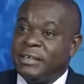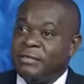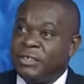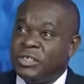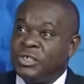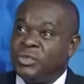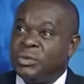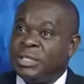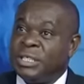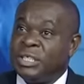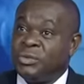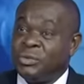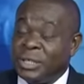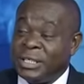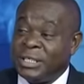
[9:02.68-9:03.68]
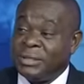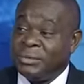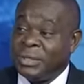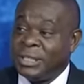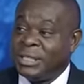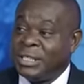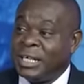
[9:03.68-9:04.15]
the Vision 2020,
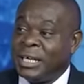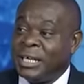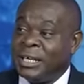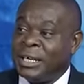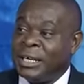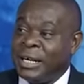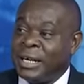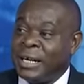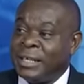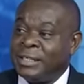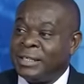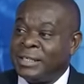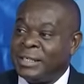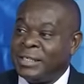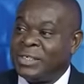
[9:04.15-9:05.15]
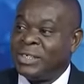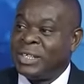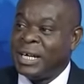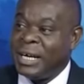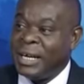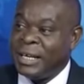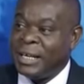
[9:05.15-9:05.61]
which, like I suggested
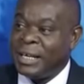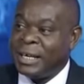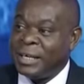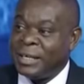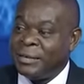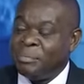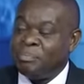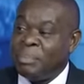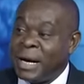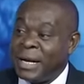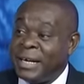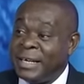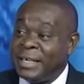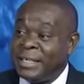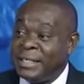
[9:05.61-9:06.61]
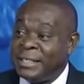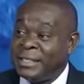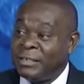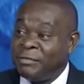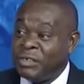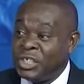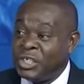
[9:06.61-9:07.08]
earlier, badly
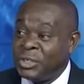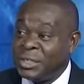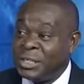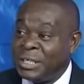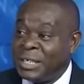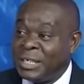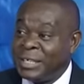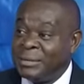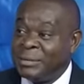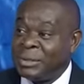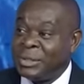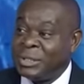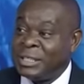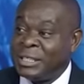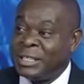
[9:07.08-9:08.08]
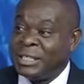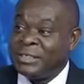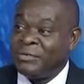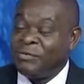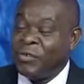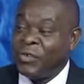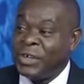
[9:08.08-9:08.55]
needs revision because it's
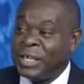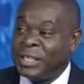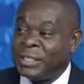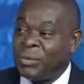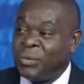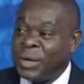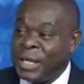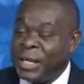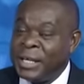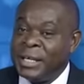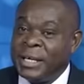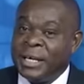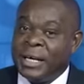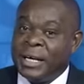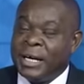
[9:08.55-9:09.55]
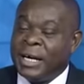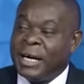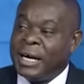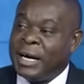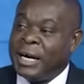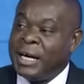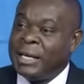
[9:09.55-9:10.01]
just 4 years away.
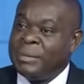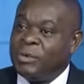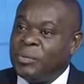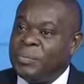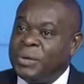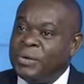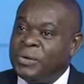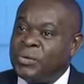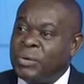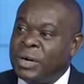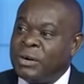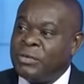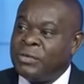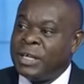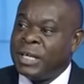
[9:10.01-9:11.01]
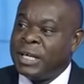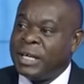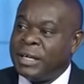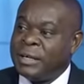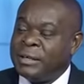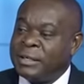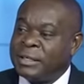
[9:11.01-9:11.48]
In my opinion, one of
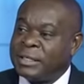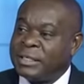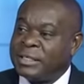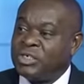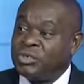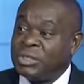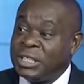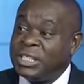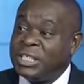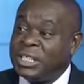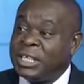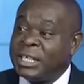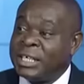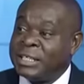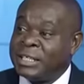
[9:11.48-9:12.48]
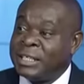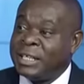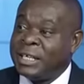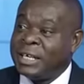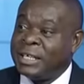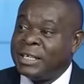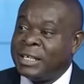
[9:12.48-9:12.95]
the strategic areas that
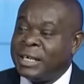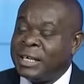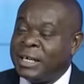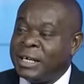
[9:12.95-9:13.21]
they can